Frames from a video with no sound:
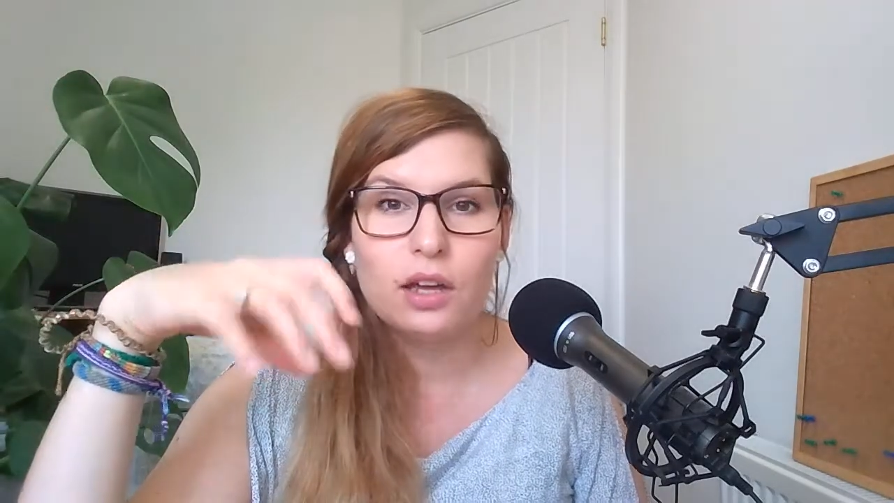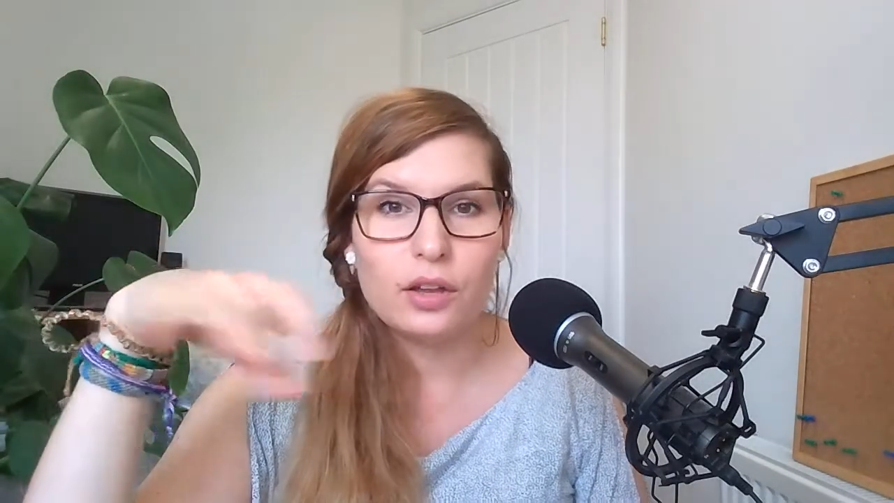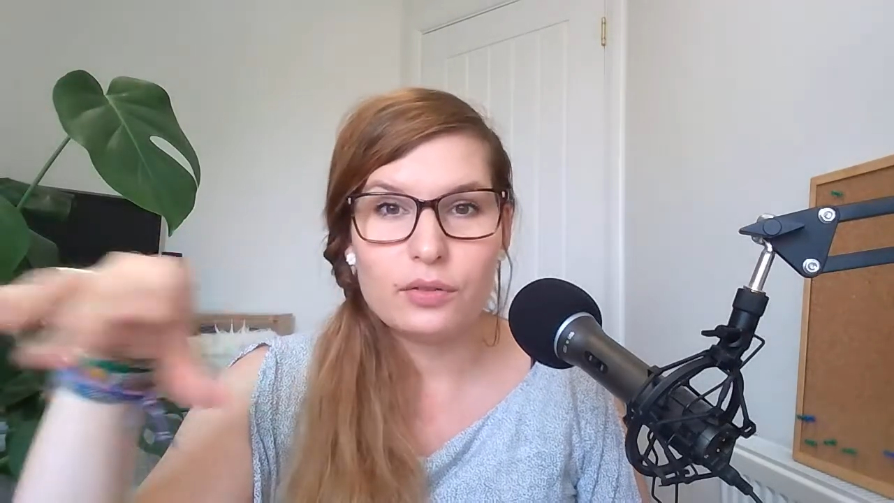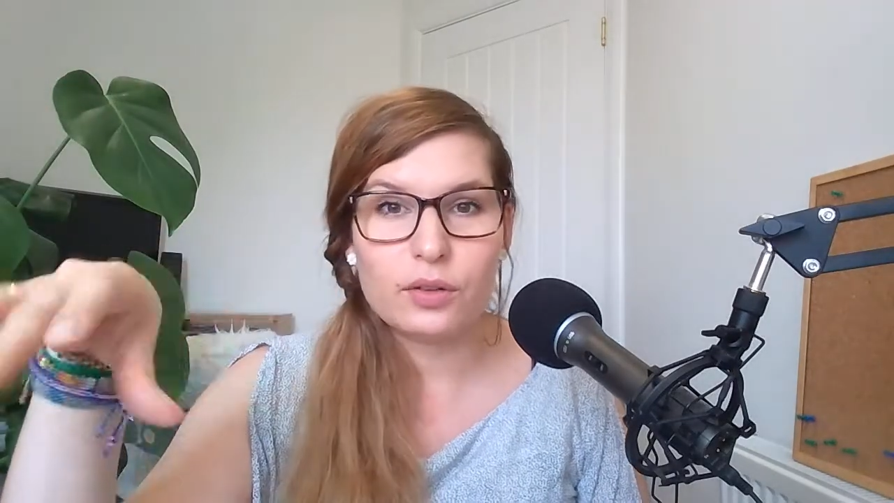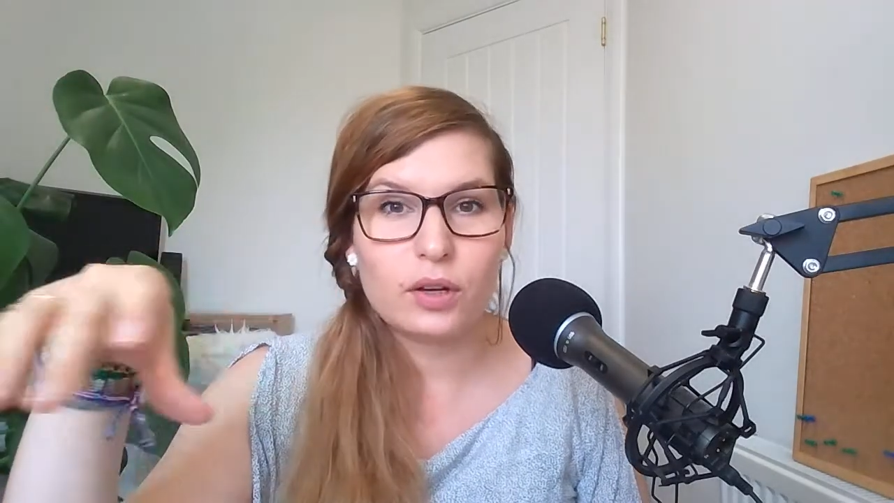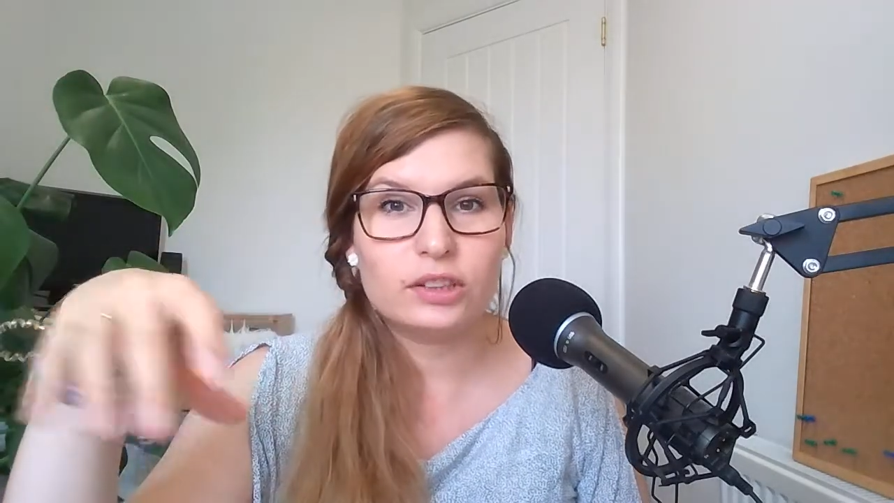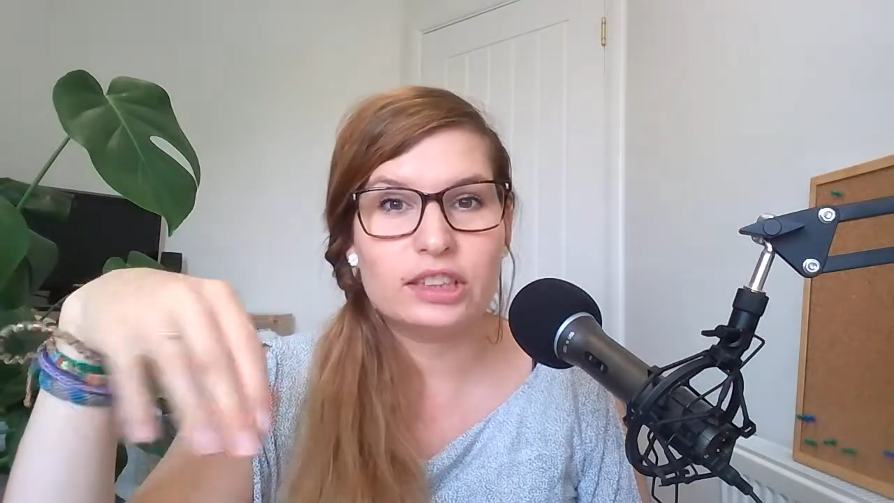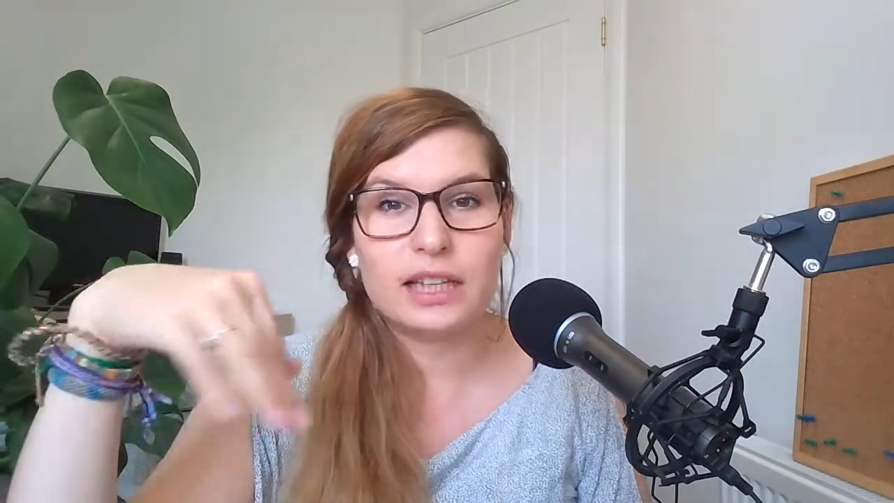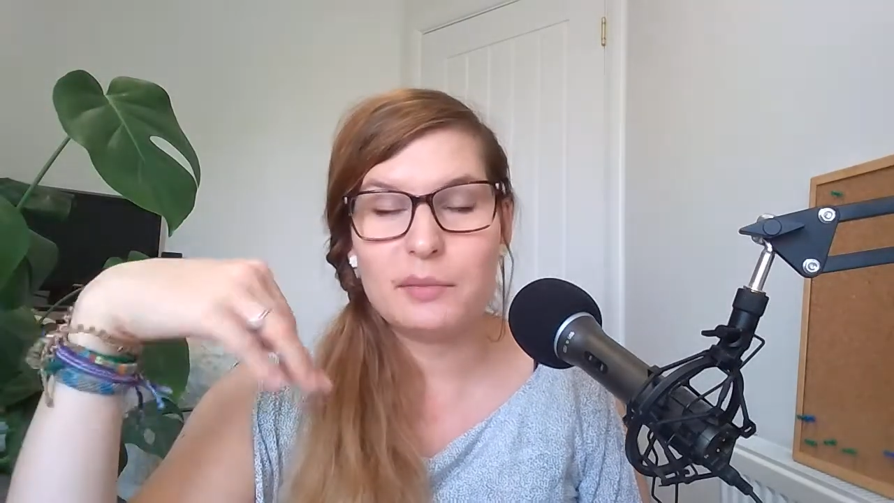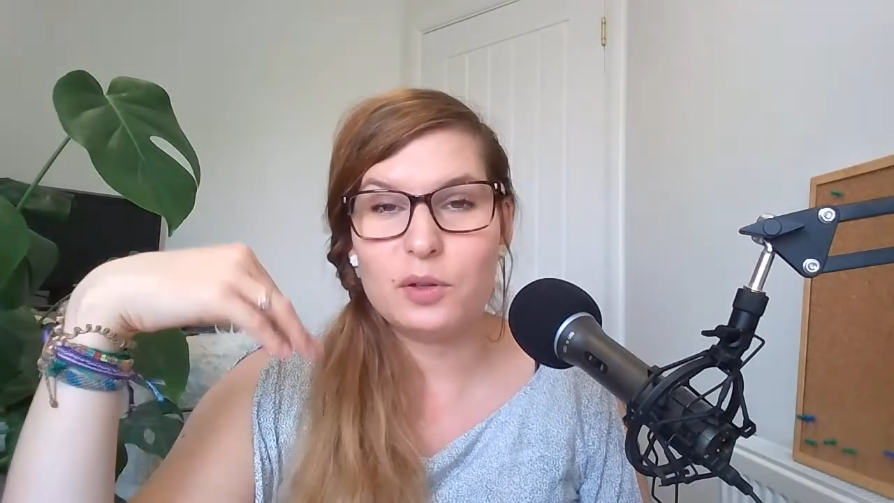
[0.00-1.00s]
through
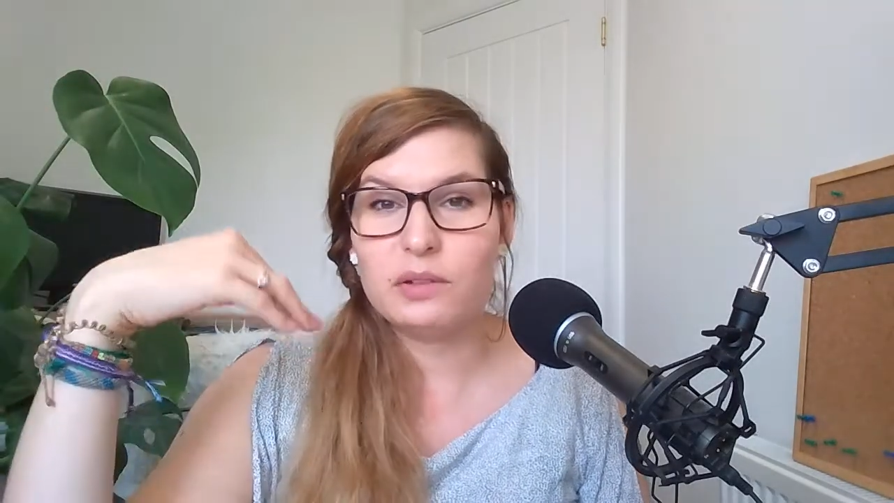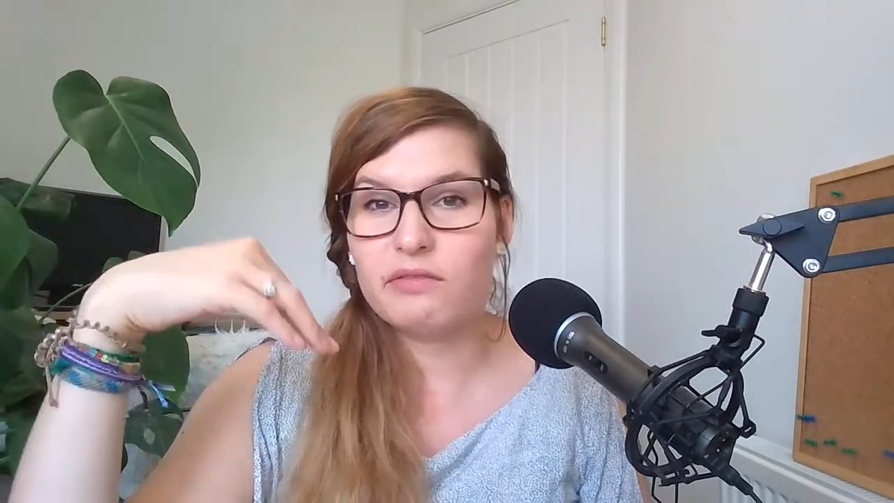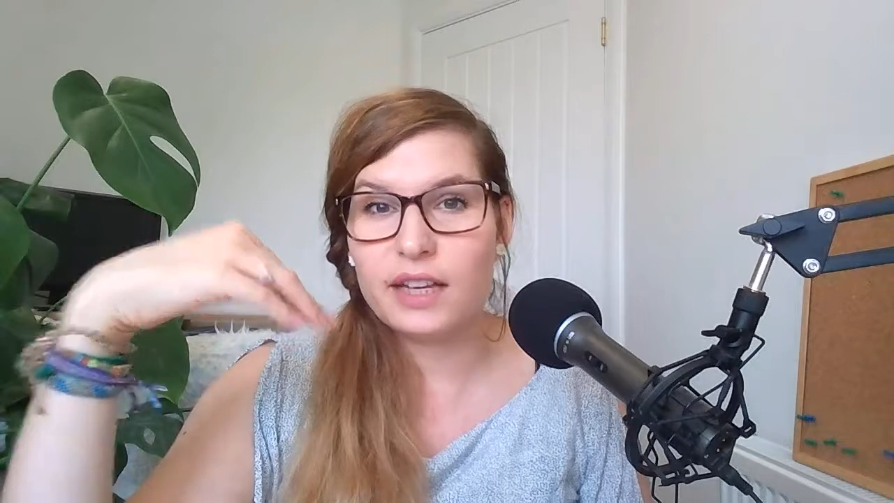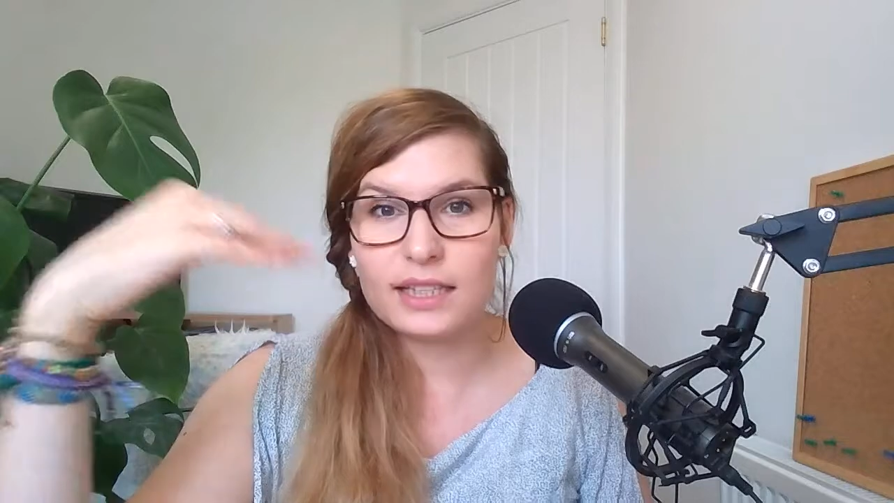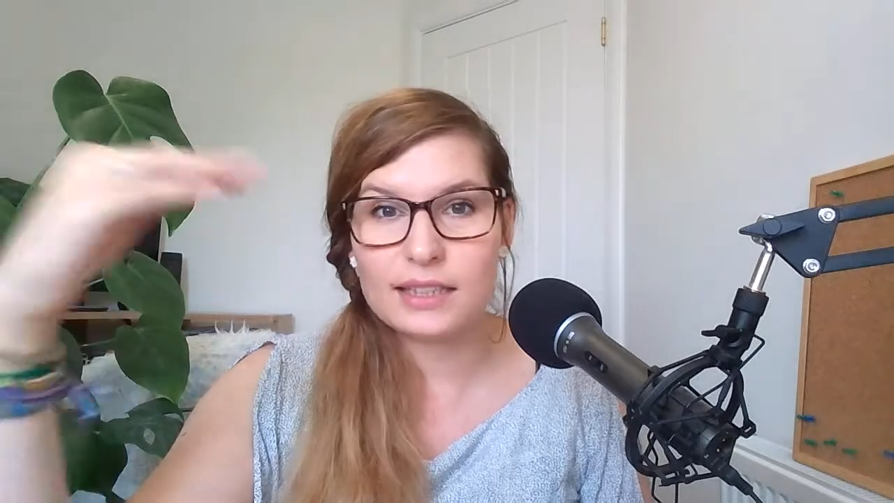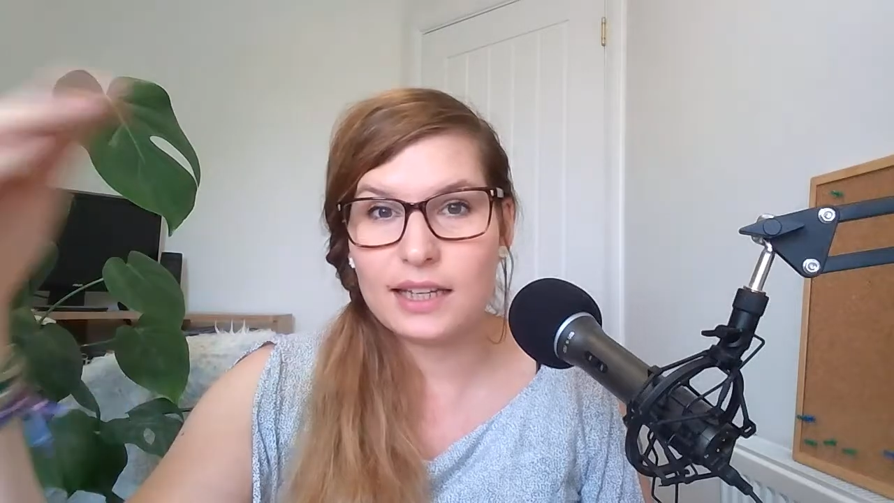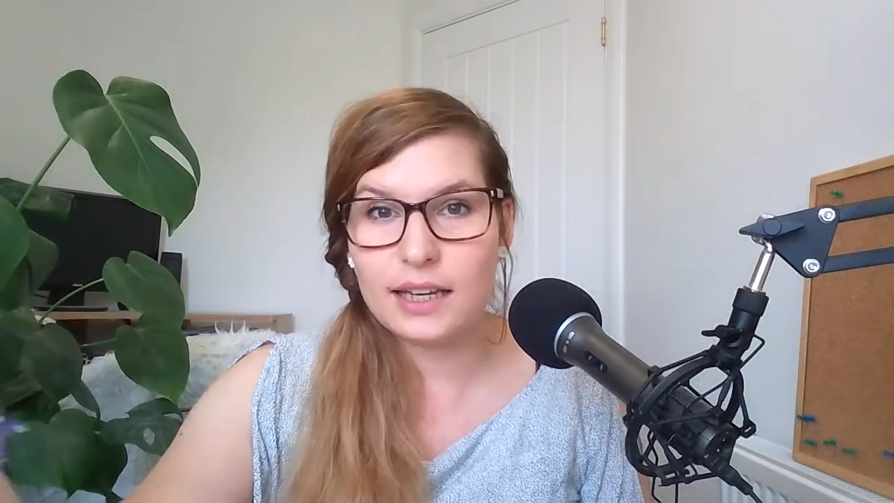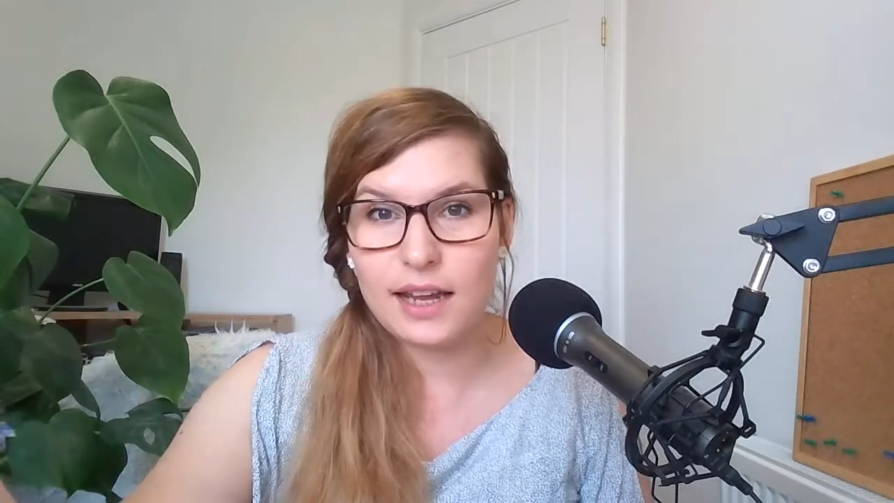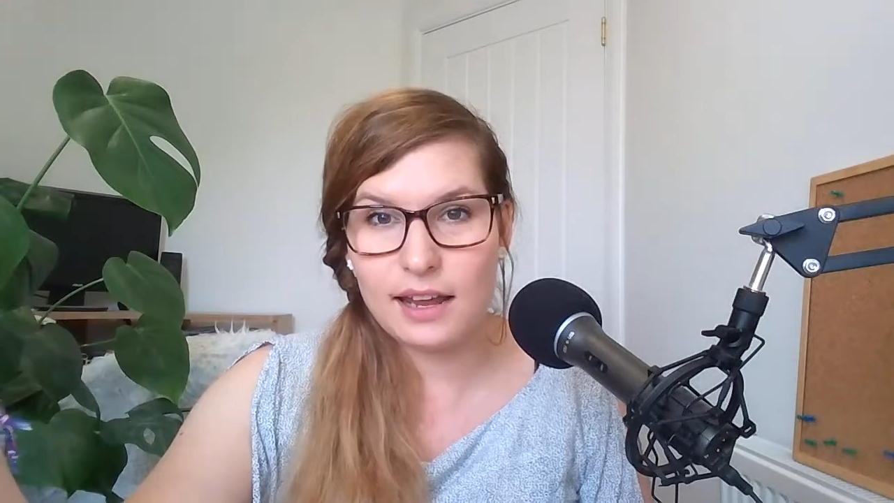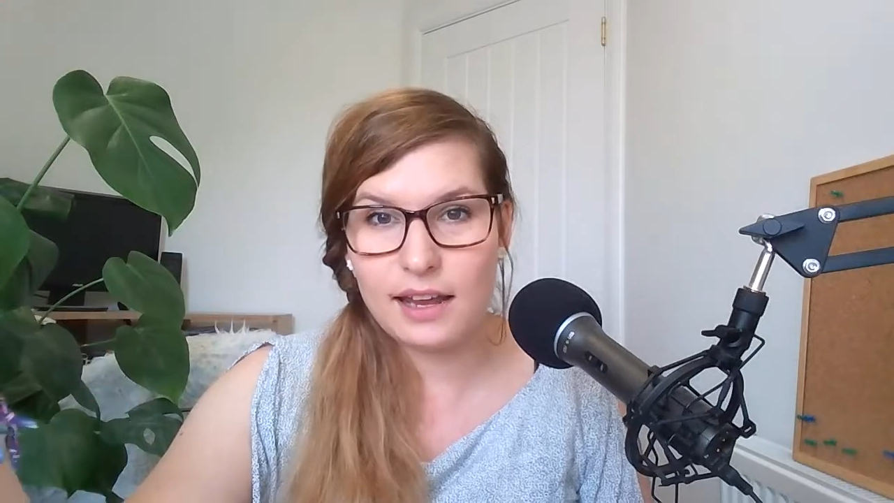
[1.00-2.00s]
coaching them, you invest
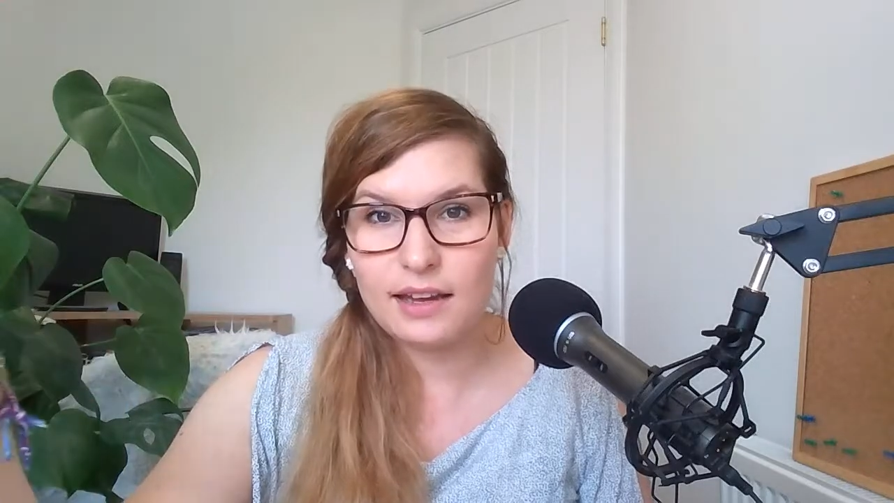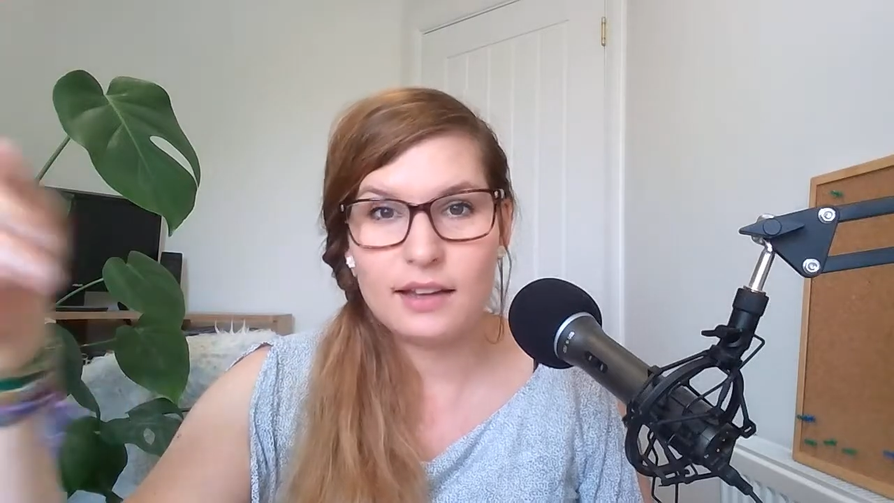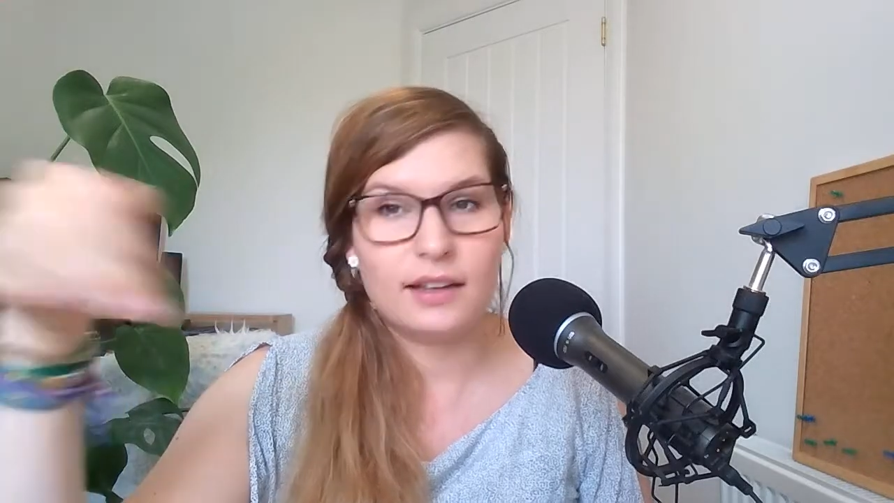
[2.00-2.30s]
in a